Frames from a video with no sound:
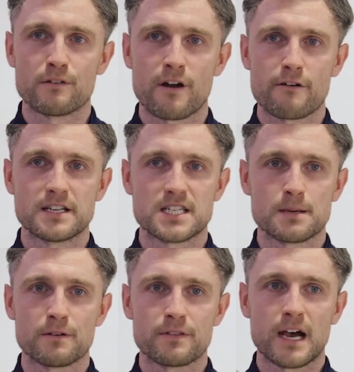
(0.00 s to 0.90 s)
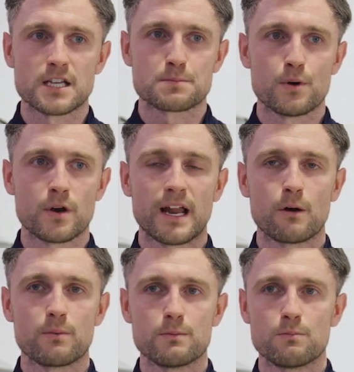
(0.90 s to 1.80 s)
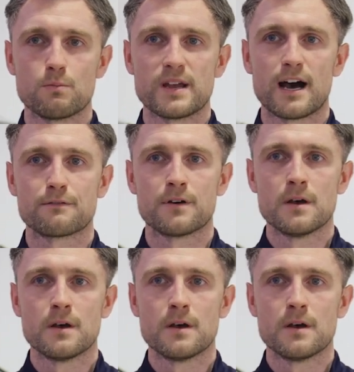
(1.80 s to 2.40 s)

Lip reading: very tip of the iceberg. Like we have